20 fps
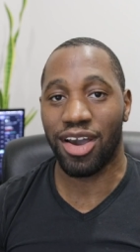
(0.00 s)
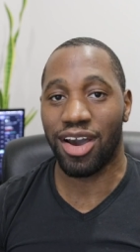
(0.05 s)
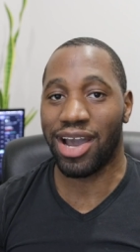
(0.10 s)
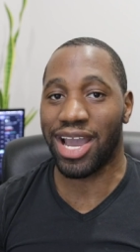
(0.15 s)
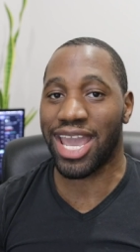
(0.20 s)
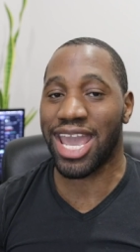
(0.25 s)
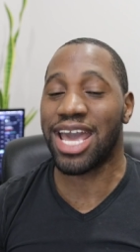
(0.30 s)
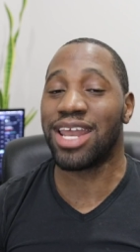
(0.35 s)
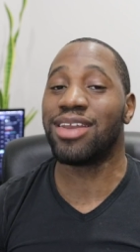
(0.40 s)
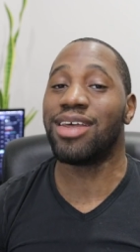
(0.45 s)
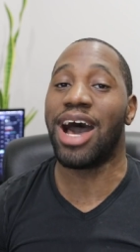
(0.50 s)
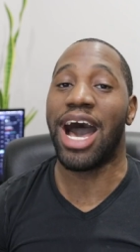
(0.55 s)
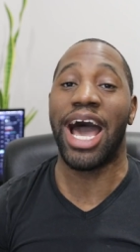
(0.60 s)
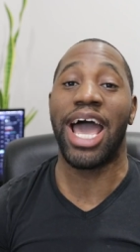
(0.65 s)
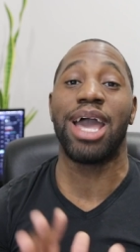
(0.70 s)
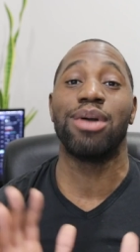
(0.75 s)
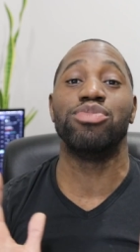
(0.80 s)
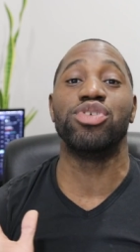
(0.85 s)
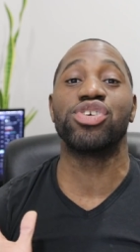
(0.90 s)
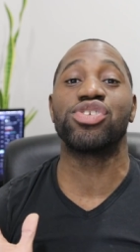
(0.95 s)
Again, I
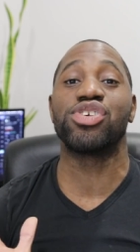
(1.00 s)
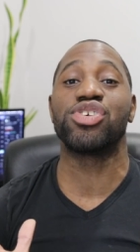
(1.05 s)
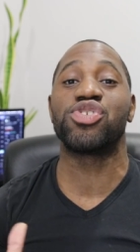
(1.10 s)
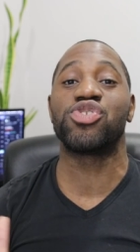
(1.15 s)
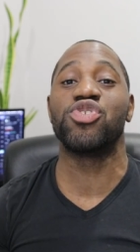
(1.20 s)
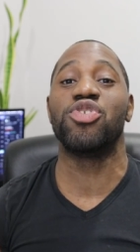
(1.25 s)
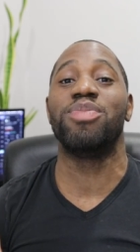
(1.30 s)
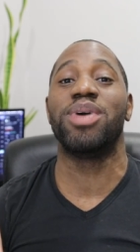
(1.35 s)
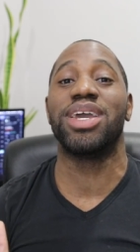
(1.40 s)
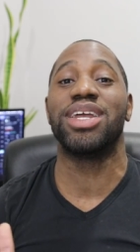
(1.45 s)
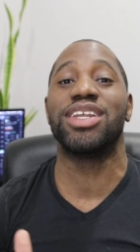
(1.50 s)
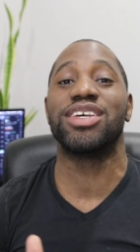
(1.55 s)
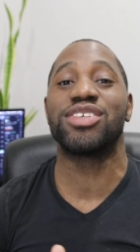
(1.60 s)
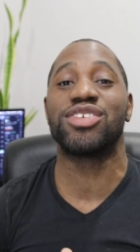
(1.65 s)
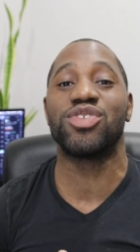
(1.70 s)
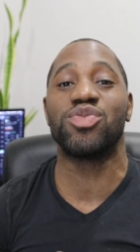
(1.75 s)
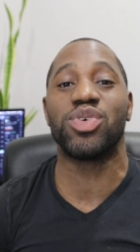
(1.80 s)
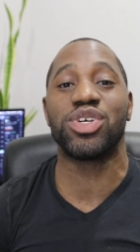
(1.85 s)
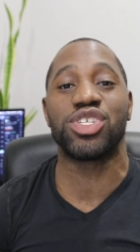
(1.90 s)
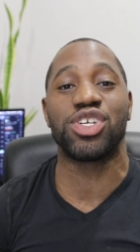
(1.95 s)
am just assuming this
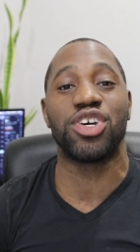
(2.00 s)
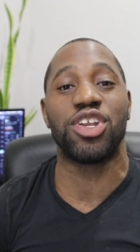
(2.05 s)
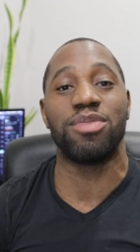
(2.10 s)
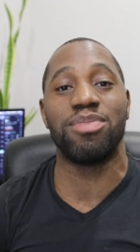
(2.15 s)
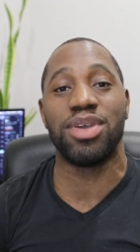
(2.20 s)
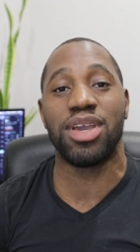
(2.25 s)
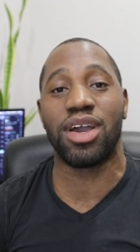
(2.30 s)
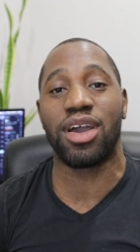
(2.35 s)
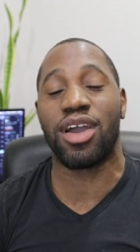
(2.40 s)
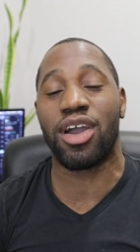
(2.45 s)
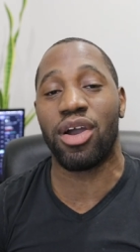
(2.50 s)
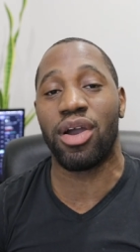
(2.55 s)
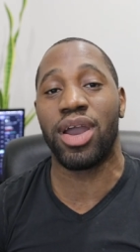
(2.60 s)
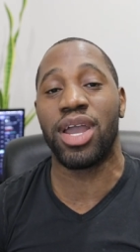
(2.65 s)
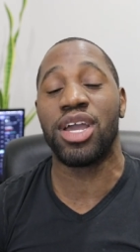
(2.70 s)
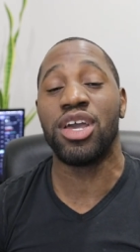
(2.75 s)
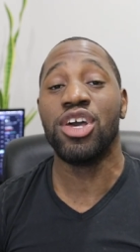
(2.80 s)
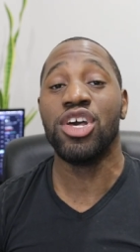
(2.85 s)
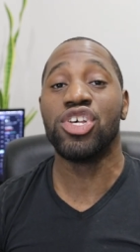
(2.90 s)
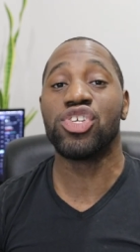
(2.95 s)
is what's going to be
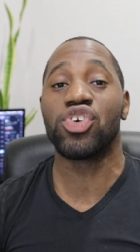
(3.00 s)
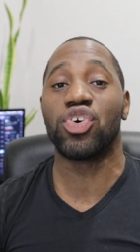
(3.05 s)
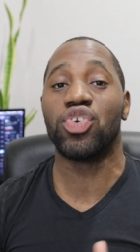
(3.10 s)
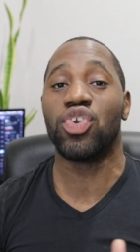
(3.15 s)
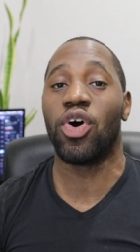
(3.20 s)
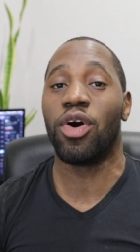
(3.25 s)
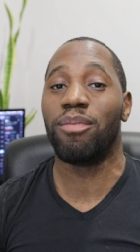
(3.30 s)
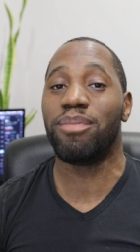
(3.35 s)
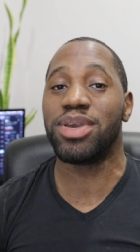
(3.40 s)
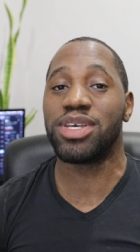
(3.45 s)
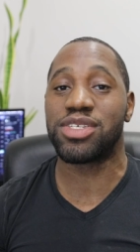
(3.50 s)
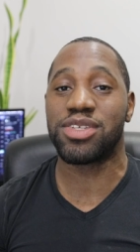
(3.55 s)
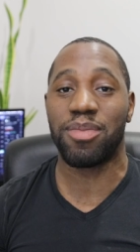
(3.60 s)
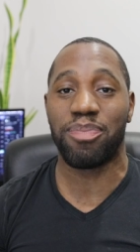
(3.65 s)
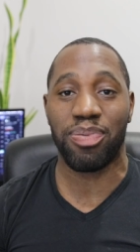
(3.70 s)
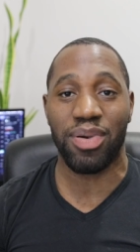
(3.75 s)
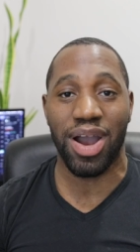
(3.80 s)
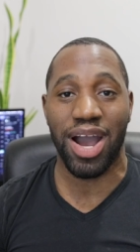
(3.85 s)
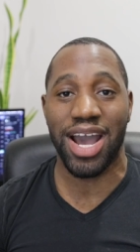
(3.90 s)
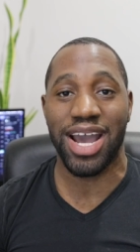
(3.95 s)
occurring, so don't be
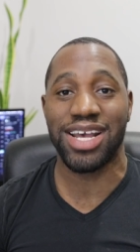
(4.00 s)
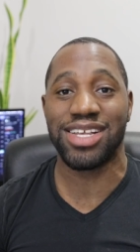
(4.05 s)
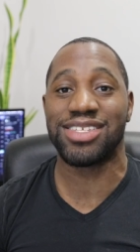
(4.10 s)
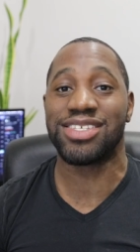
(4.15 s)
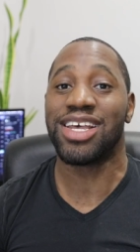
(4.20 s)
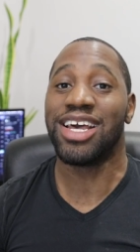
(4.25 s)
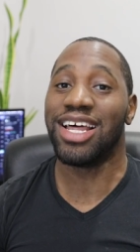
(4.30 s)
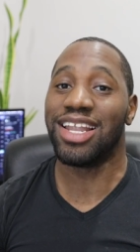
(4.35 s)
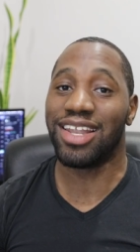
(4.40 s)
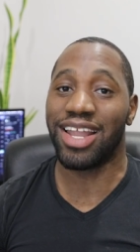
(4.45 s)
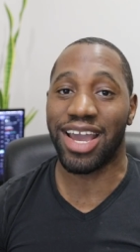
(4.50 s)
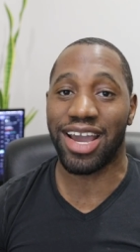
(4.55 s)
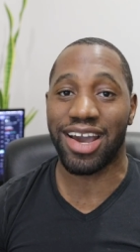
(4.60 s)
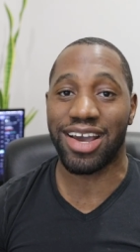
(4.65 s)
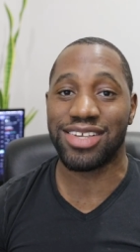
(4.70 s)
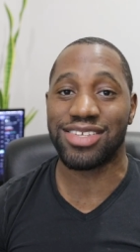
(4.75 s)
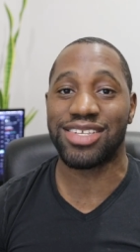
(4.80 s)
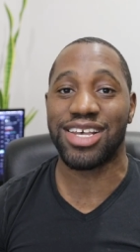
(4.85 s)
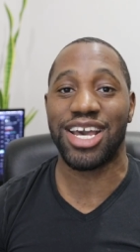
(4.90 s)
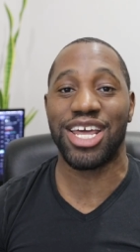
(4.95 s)
surprised, like
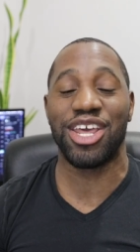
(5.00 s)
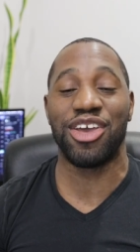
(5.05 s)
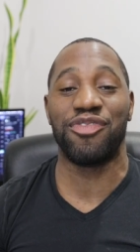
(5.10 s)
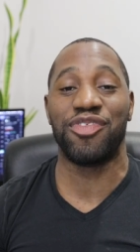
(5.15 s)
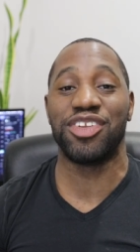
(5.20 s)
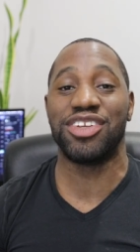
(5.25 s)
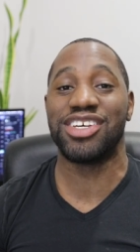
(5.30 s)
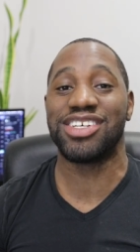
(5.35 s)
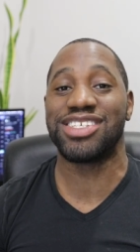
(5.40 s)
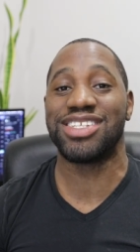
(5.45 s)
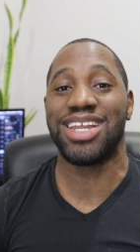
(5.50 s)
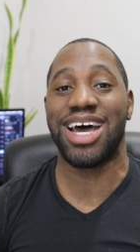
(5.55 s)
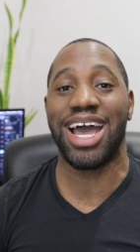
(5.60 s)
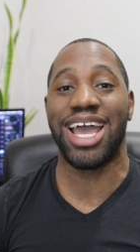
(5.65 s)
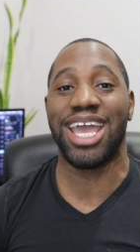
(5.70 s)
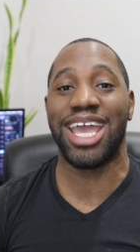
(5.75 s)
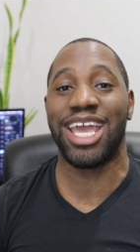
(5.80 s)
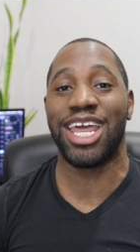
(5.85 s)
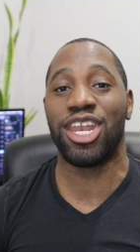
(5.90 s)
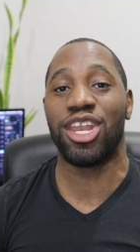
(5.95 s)
I said, if it does
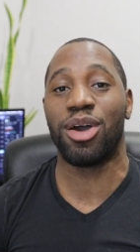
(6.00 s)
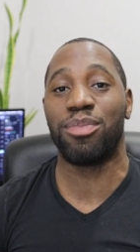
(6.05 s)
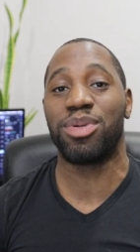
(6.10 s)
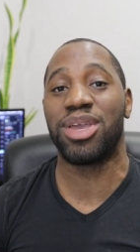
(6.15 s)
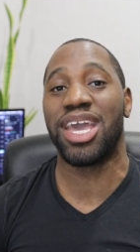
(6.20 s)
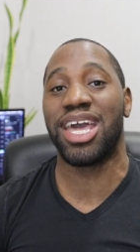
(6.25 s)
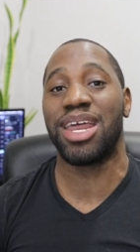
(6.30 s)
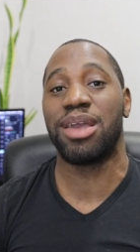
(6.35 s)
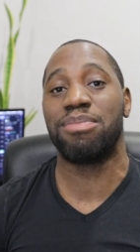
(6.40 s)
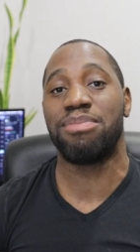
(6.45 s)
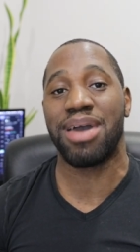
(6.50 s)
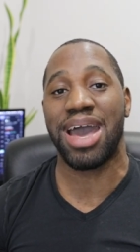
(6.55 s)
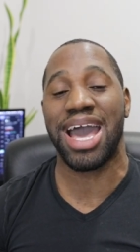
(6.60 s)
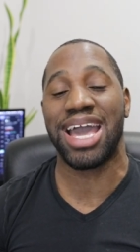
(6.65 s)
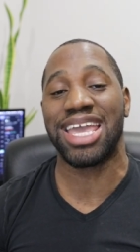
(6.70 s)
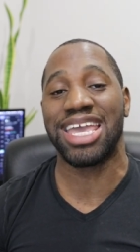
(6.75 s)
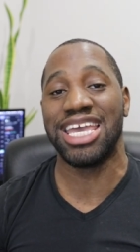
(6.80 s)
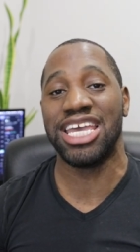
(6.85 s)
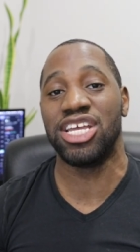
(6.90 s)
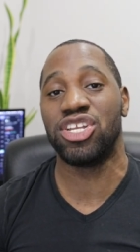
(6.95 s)
not end up getting
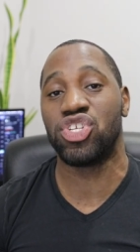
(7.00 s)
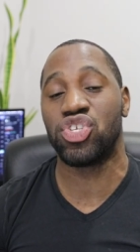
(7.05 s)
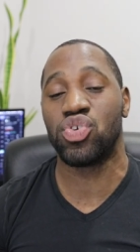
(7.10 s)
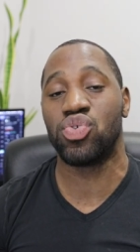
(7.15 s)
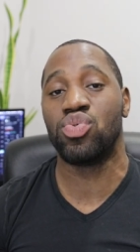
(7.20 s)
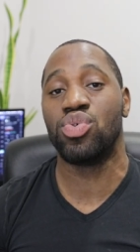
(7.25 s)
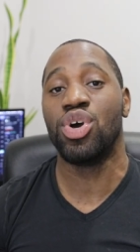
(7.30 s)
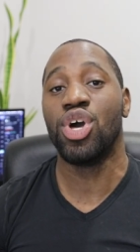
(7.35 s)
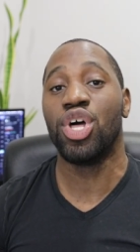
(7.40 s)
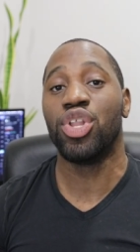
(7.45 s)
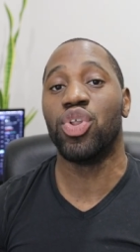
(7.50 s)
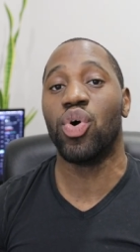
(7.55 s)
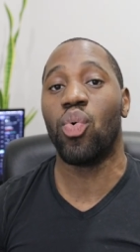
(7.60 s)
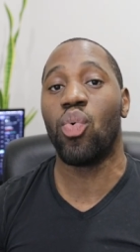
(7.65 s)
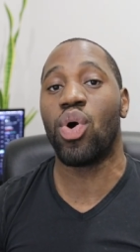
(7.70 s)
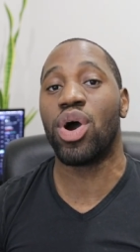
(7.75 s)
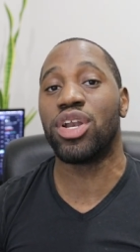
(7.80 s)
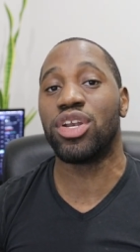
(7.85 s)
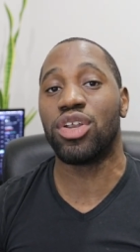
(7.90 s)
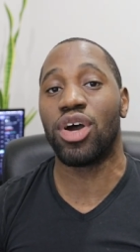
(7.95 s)
back into the
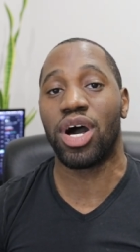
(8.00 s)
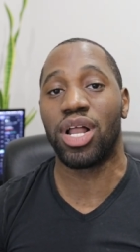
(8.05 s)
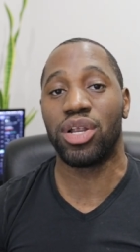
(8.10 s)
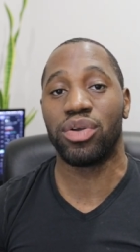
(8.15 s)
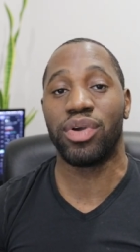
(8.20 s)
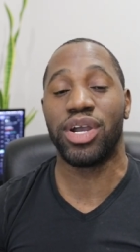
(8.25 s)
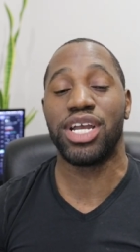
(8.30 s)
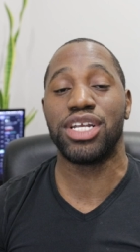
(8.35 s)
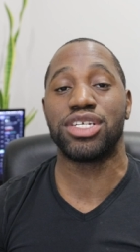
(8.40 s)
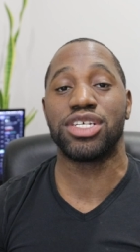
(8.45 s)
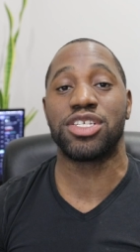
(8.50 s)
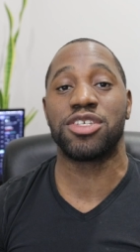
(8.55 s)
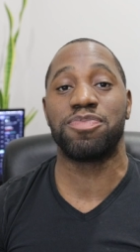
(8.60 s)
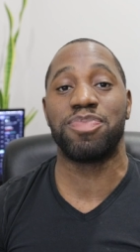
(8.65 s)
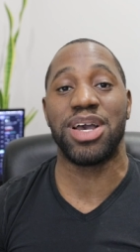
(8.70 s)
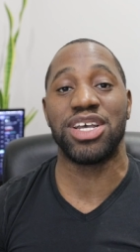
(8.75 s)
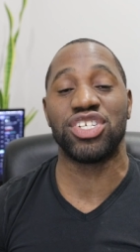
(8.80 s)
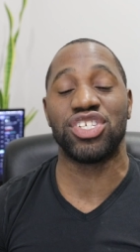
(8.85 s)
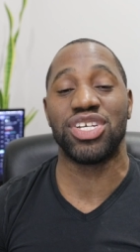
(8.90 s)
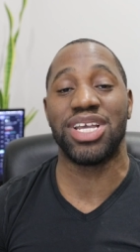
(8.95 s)
one dollar range,
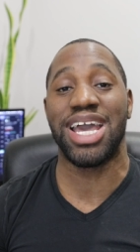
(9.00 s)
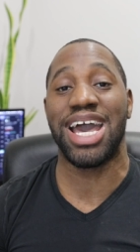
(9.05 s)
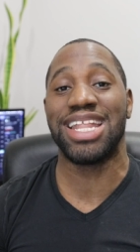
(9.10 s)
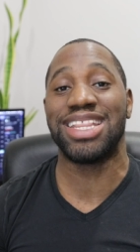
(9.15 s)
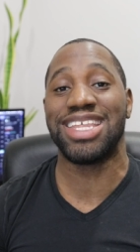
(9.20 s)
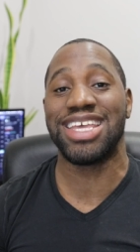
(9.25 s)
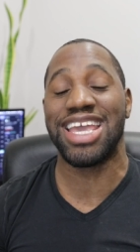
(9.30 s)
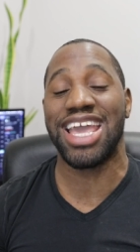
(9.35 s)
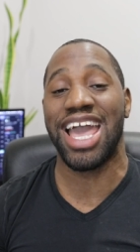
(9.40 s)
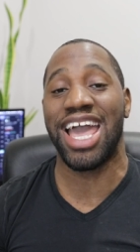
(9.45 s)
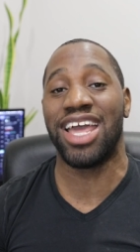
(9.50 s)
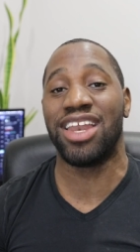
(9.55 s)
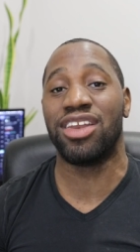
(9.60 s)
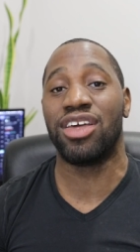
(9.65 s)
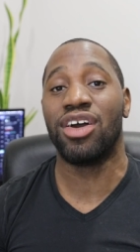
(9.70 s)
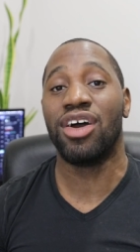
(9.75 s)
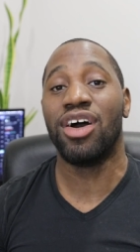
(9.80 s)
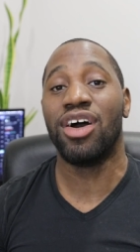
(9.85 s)
especially at the end